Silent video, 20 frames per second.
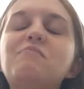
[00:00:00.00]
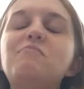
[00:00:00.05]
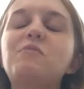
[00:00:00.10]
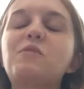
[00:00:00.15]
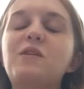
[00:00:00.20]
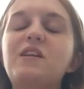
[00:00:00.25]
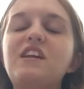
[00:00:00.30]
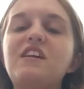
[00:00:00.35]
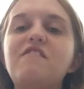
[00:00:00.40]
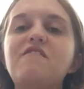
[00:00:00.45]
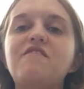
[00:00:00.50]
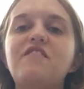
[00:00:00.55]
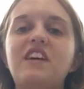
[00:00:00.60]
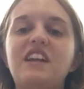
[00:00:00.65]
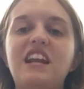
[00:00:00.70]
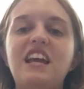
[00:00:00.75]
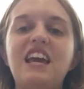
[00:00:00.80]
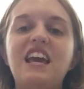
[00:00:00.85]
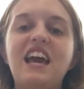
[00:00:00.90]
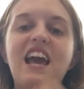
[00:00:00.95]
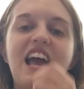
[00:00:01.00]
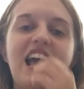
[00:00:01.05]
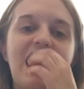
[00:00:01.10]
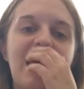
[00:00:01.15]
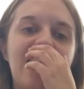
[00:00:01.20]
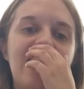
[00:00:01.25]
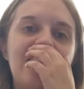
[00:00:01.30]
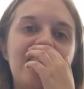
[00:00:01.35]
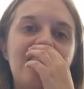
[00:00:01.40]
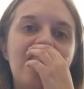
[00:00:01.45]
pretty funny,
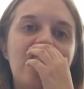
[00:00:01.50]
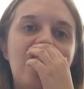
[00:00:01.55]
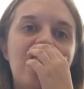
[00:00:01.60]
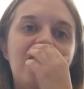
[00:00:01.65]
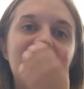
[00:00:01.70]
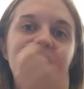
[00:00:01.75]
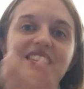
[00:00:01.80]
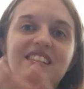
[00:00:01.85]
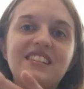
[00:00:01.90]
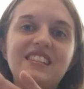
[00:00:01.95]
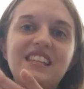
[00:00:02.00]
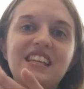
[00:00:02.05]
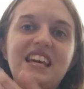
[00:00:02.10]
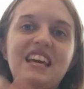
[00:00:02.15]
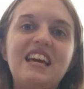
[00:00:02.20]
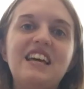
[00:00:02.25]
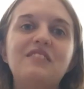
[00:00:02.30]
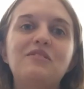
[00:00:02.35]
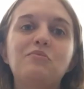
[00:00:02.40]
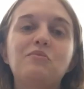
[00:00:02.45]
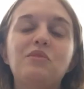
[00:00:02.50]
and honestly, as